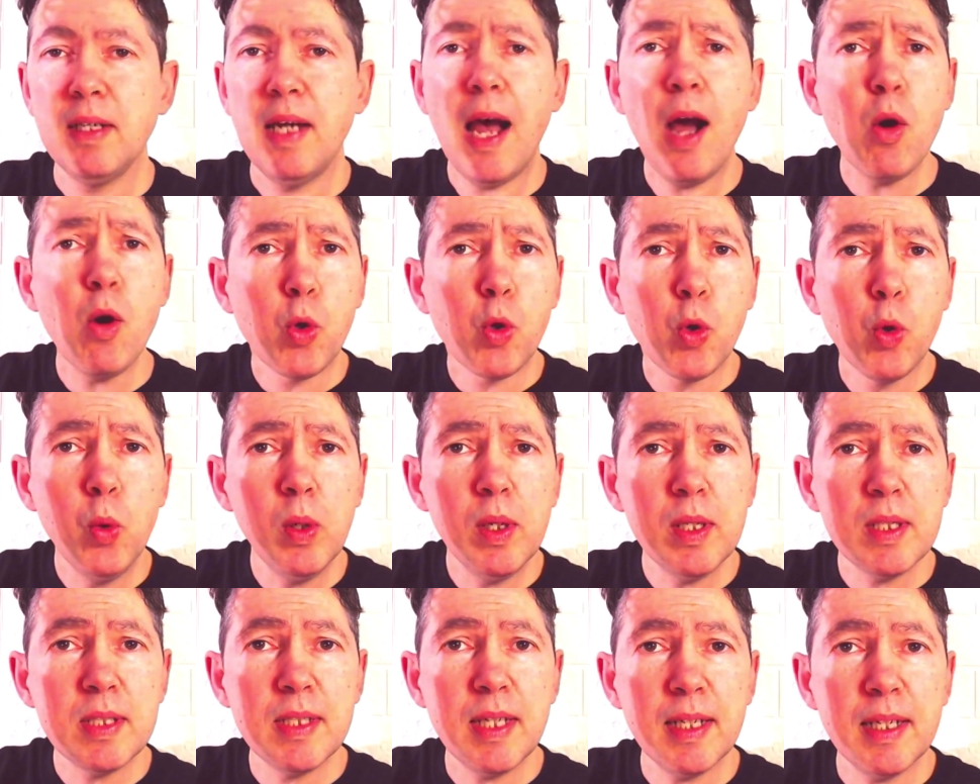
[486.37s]
How
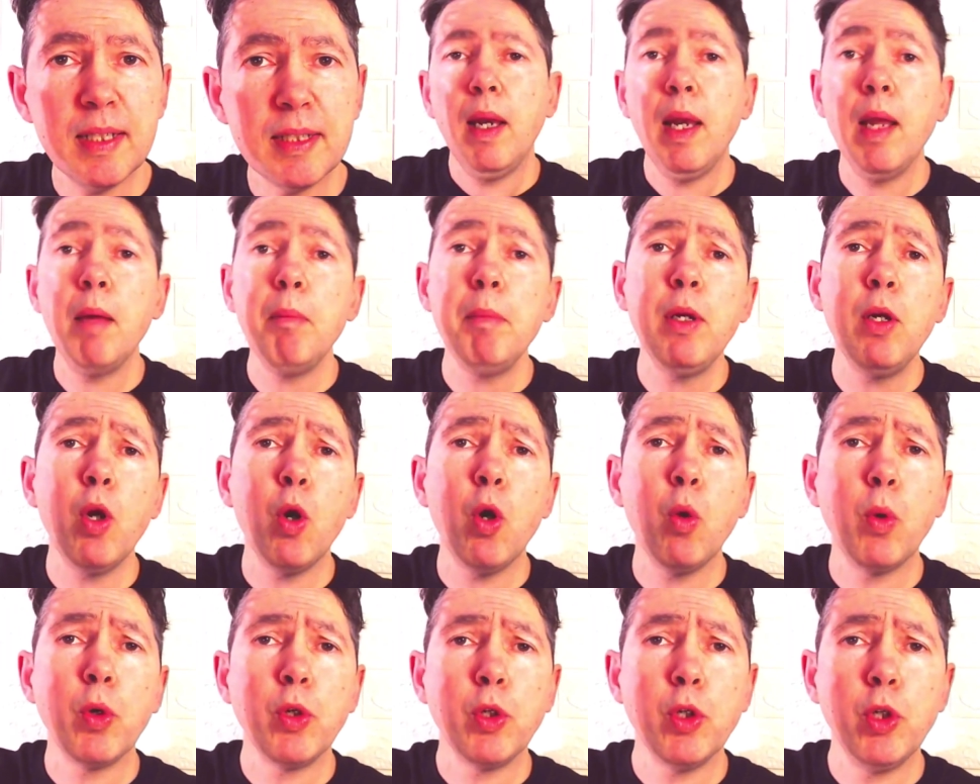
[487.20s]
cool is that? Let me
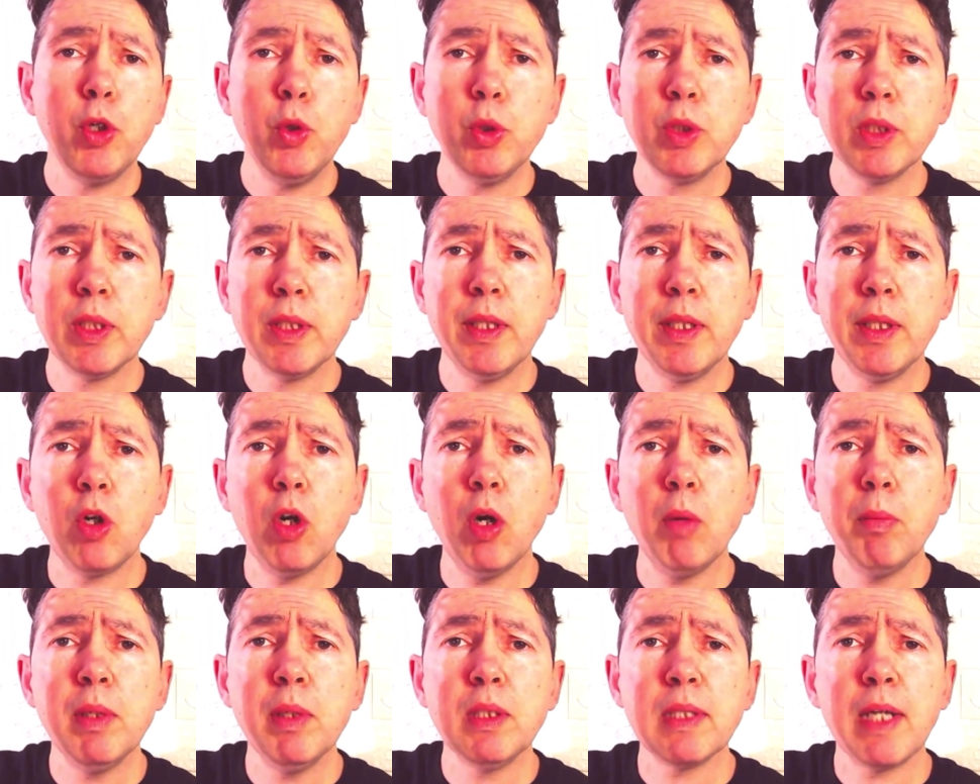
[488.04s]
know what you're using in the
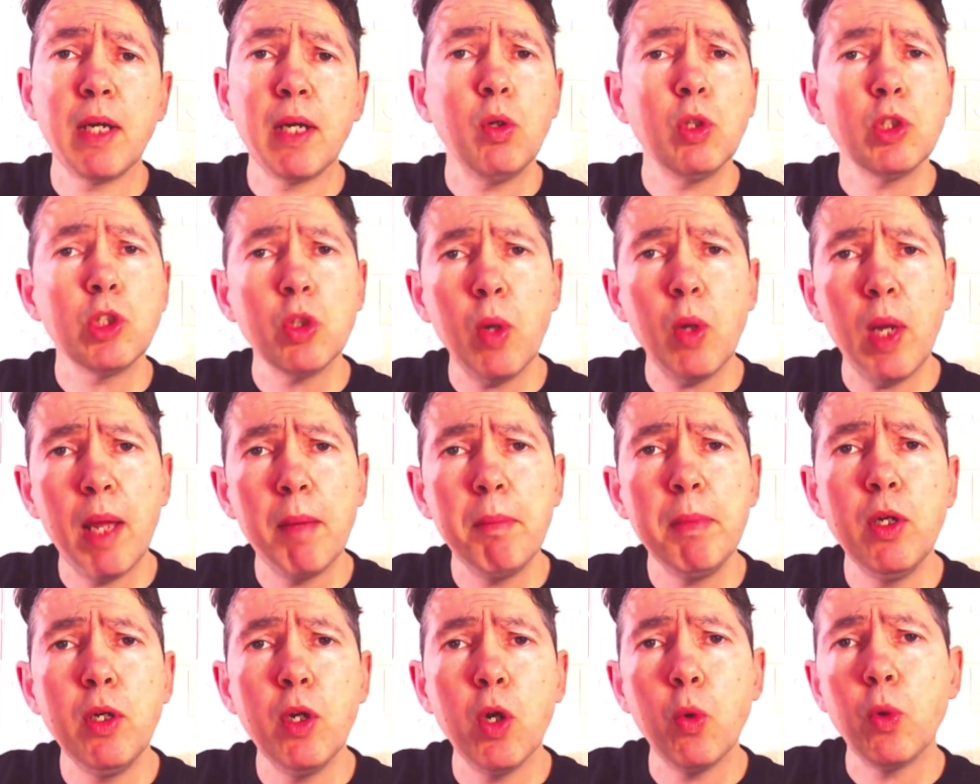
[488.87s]
comments and also
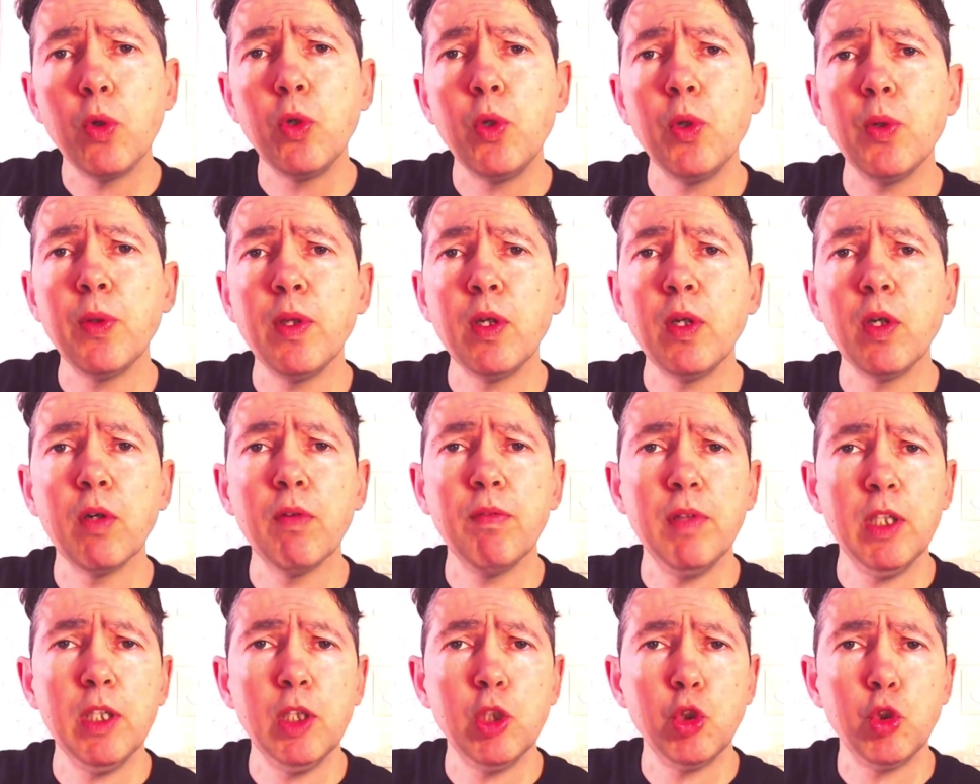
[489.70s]
let me know what you think
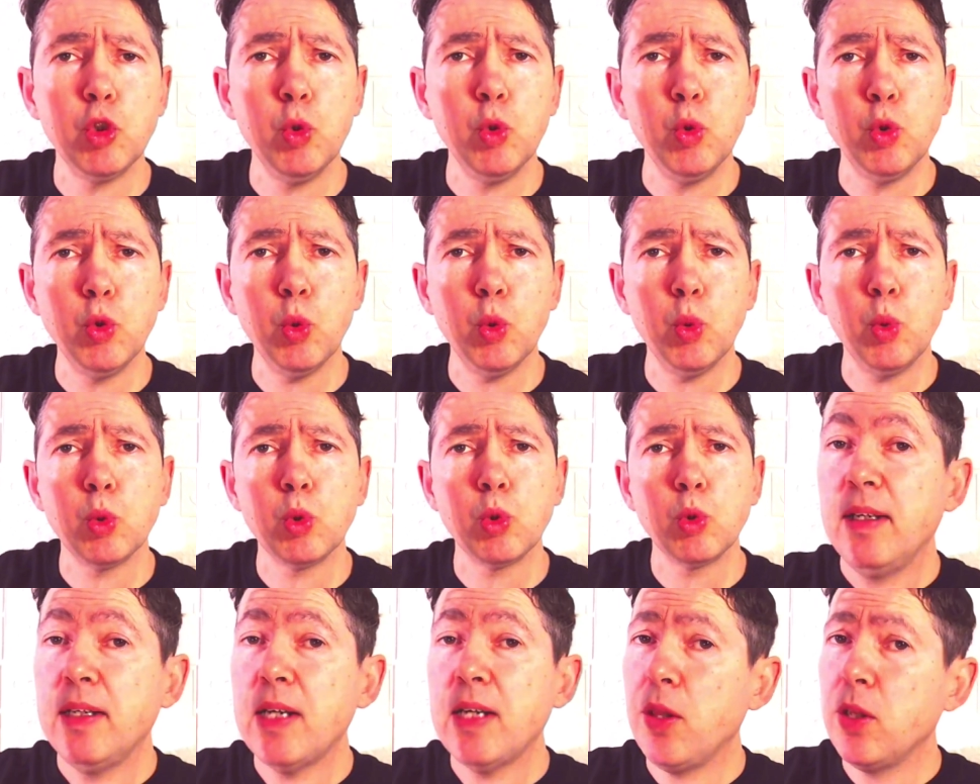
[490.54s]
of these two
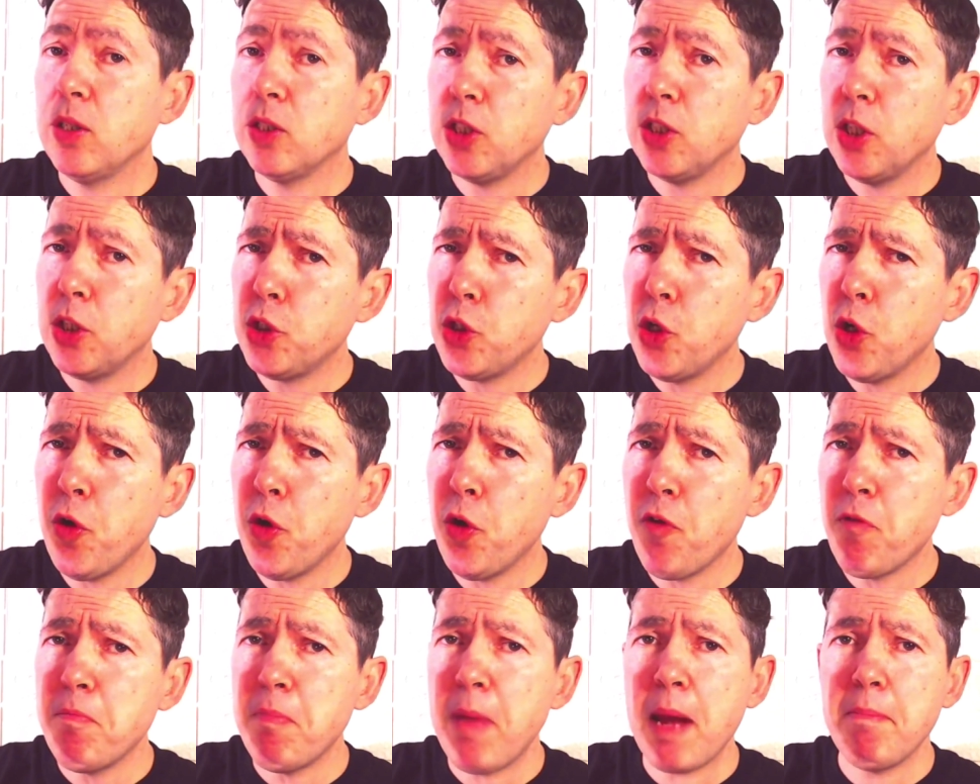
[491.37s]
tools. Now, there's a
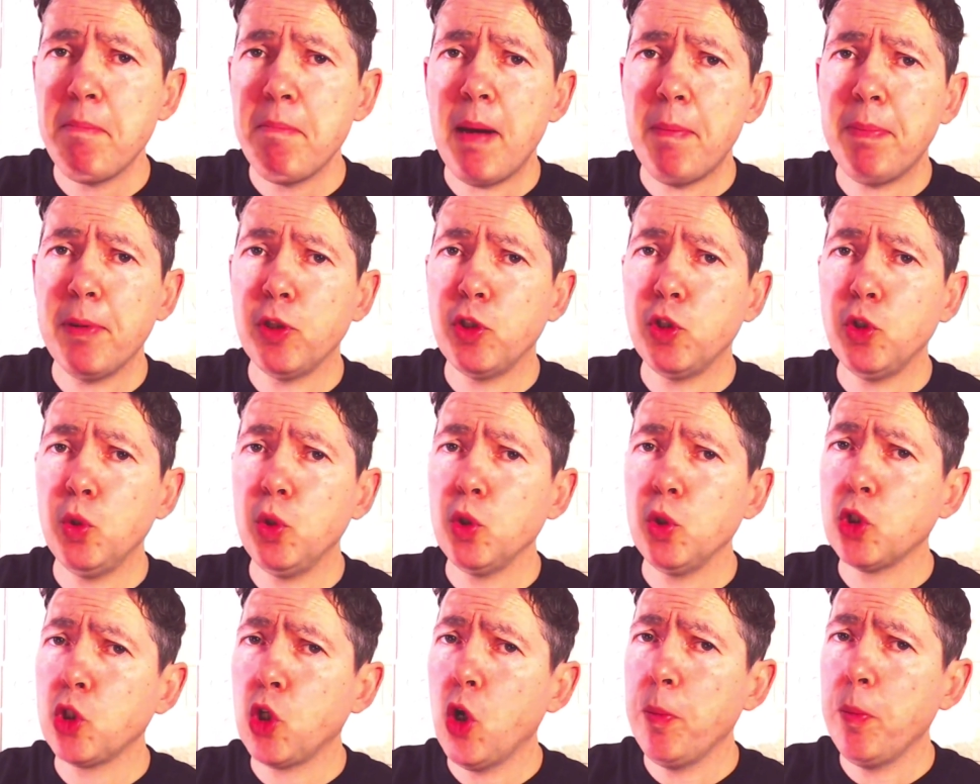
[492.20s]
ton of mind mapping
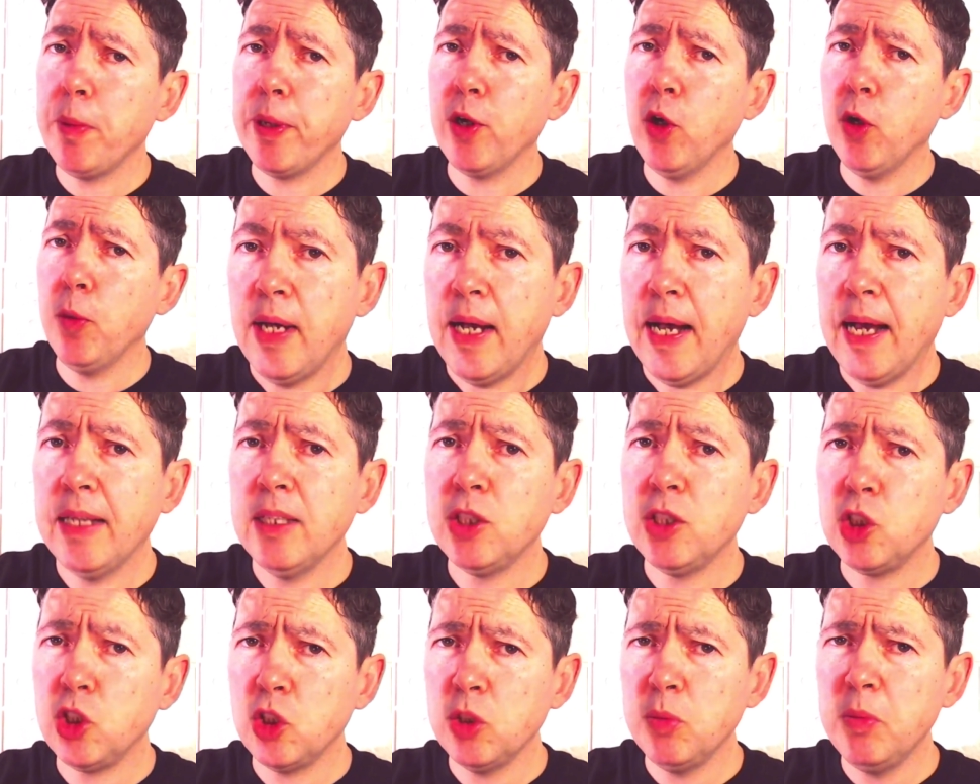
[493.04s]
tools coming up
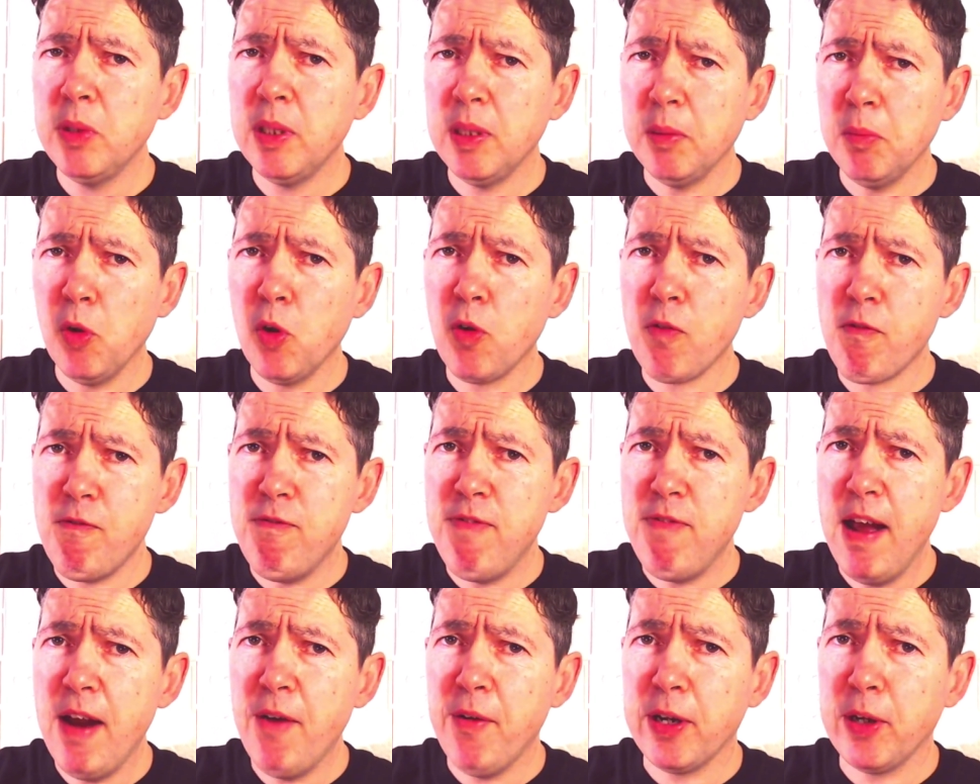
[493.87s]
and some of them look
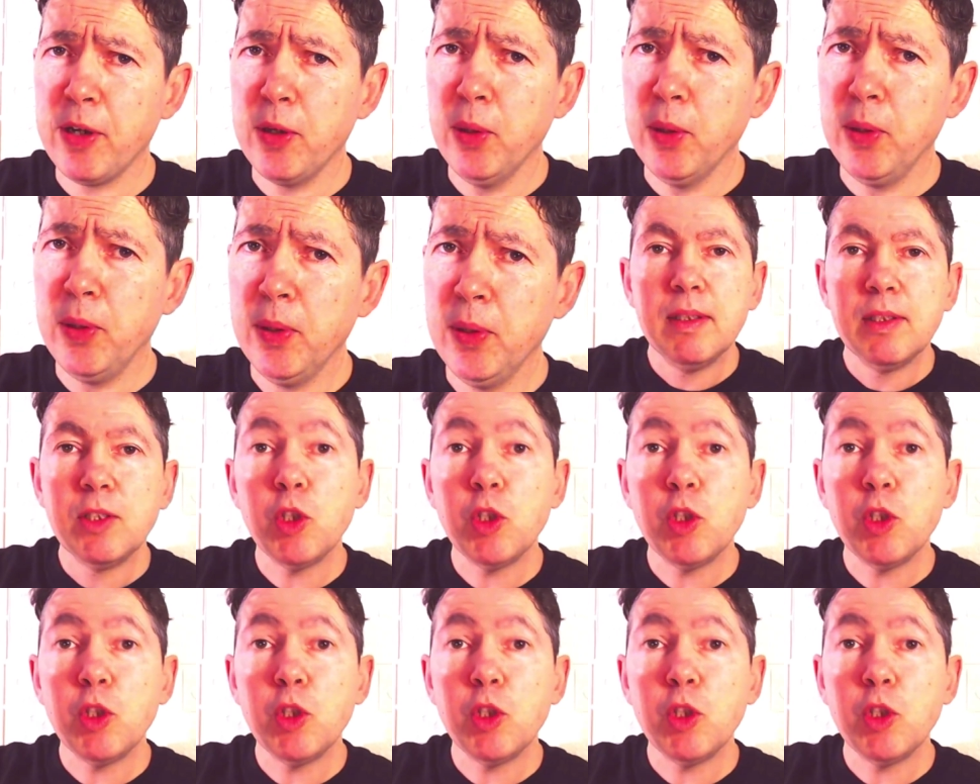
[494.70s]
very good.